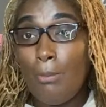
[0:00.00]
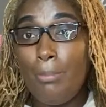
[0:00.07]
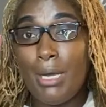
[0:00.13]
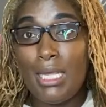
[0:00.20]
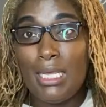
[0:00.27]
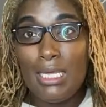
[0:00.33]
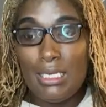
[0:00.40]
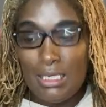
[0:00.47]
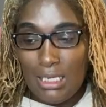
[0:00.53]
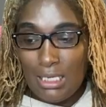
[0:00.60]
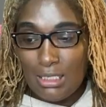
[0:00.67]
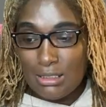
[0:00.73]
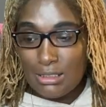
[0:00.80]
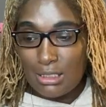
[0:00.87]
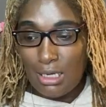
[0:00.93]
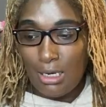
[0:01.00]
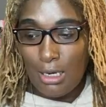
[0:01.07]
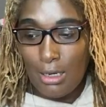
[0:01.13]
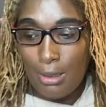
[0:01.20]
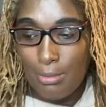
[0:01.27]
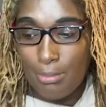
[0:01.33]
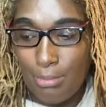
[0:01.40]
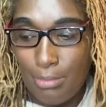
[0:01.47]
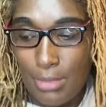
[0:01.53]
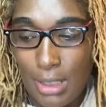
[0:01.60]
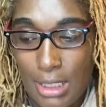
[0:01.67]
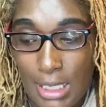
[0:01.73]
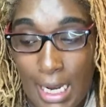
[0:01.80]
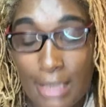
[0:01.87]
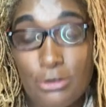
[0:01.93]
But it is
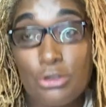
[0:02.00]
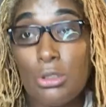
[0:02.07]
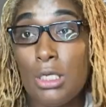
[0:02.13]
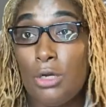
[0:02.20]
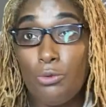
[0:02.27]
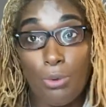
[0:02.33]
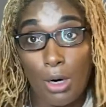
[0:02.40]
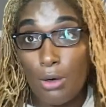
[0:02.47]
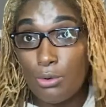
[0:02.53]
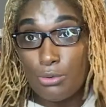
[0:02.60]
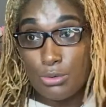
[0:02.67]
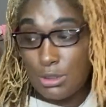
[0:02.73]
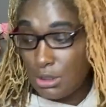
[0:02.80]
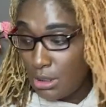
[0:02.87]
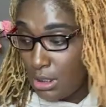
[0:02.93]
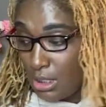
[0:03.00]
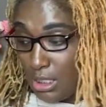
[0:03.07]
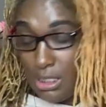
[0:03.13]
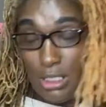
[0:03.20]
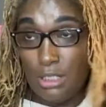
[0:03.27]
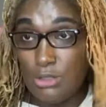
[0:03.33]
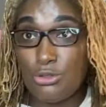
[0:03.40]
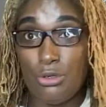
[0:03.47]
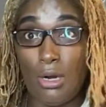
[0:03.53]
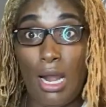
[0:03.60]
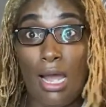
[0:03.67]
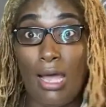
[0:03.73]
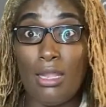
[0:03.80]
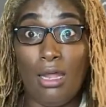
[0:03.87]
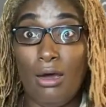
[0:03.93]
Naturally Grow's conditioner.
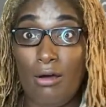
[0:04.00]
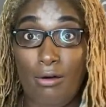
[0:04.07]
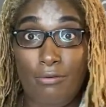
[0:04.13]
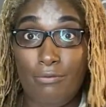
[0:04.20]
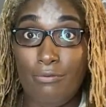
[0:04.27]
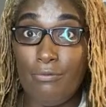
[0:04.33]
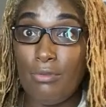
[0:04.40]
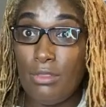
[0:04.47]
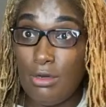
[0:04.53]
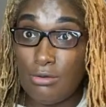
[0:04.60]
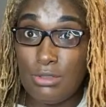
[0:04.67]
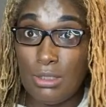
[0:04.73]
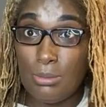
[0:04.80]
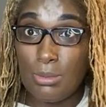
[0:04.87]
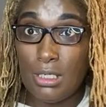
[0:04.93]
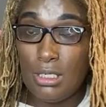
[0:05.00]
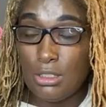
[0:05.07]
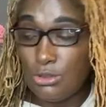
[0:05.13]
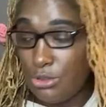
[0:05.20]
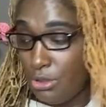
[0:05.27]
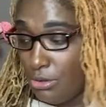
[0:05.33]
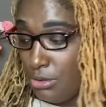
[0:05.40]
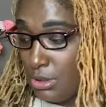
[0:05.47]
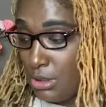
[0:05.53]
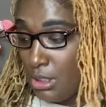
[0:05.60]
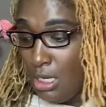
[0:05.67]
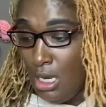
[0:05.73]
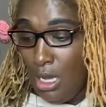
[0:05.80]
I love their deep conditioners.